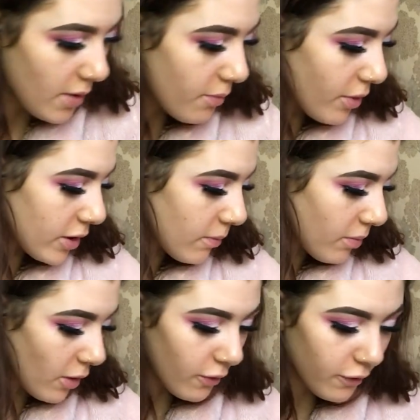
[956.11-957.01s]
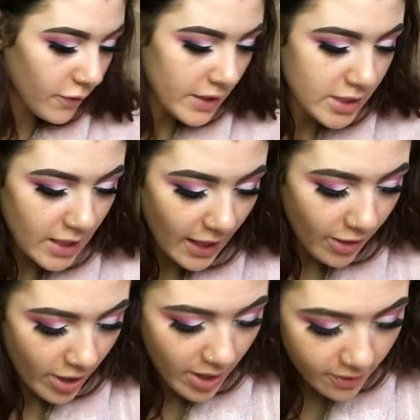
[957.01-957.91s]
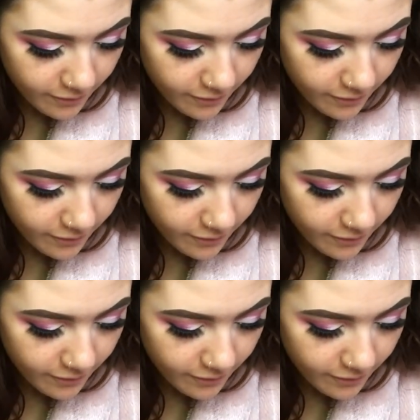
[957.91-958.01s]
bring them both together.